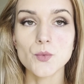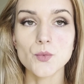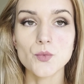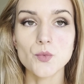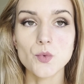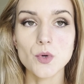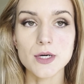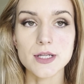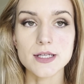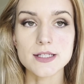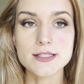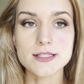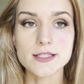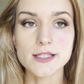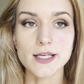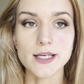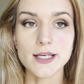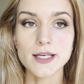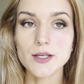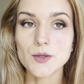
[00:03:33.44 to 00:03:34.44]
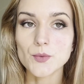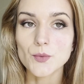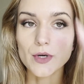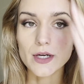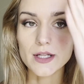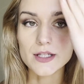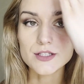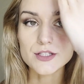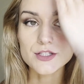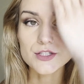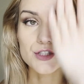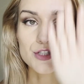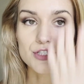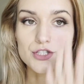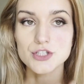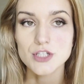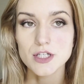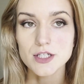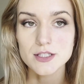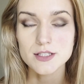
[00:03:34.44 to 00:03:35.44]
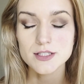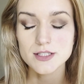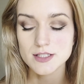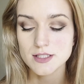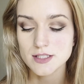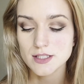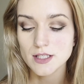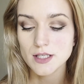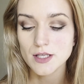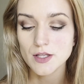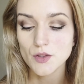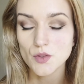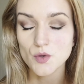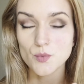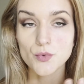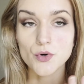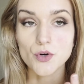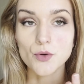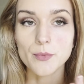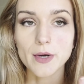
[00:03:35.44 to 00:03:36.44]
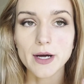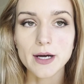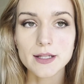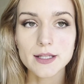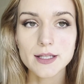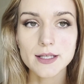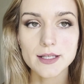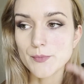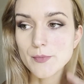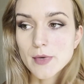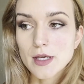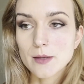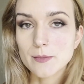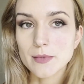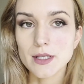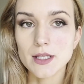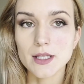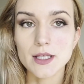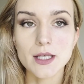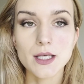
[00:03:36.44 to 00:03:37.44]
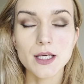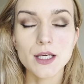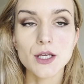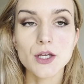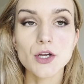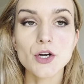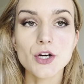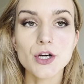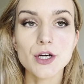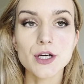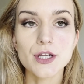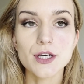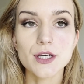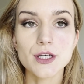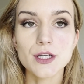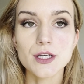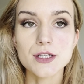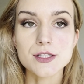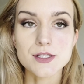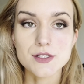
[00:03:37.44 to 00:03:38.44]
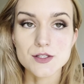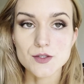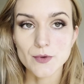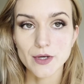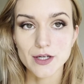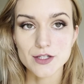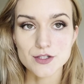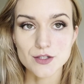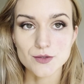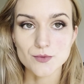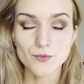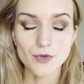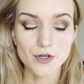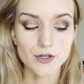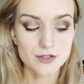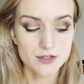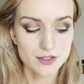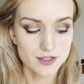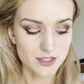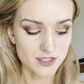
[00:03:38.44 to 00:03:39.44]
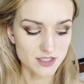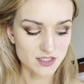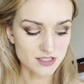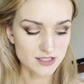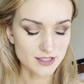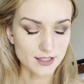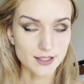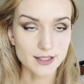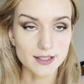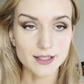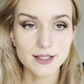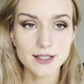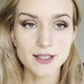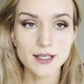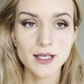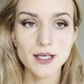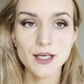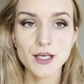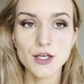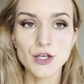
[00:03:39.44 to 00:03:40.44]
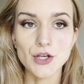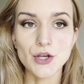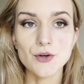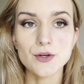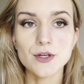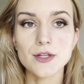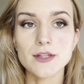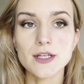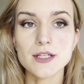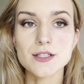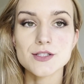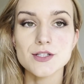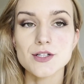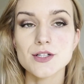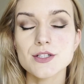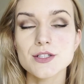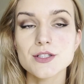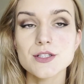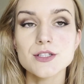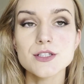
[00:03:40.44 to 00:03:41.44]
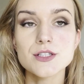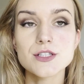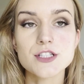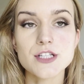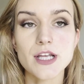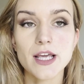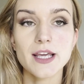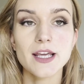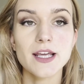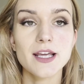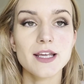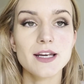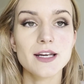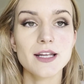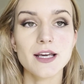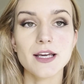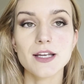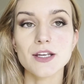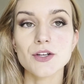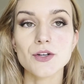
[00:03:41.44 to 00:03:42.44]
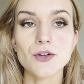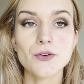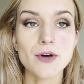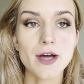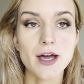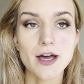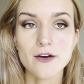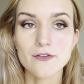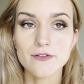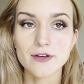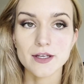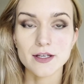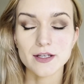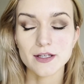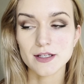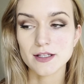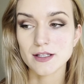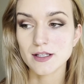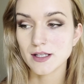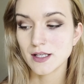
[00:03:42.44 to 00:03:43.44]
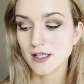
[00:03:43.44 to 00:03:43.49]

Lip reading: what it's like when it's just the Pro Palette. Maybe you're in a situation where it's just like you need that certain shade and you don't have it